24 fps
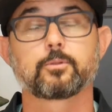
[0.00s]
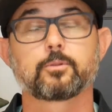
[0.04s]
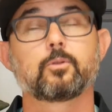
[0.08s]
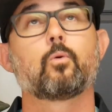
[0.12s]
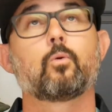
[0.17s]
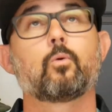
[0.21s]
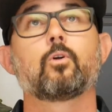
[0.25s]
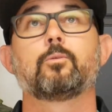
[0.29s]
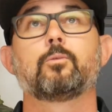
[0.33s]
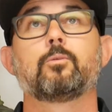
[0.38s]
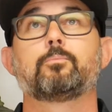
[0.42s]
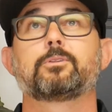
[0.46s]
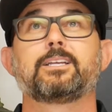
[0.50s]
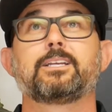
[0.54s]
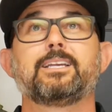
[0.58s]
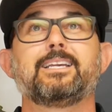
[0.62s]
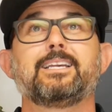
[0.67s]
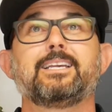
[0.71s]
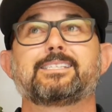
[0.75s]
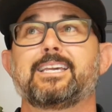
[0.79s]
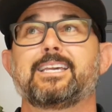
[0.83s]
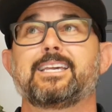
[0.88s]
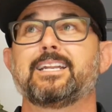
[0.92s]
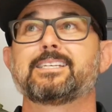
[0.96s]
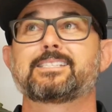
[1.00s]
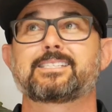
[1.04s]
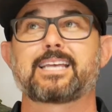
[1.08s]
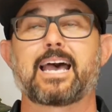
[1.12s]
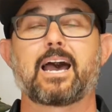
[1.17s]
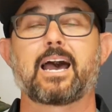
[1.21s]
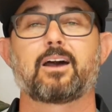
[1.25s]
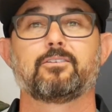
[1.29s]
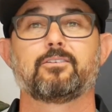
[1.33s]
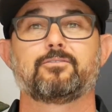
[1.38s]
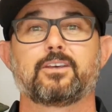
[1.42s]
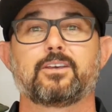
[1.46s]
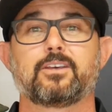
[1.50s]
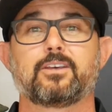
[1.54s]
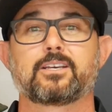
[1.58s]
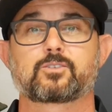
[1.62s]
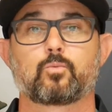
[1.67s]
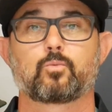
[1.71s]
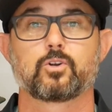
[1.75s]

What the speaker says: Lord, please get us out of this.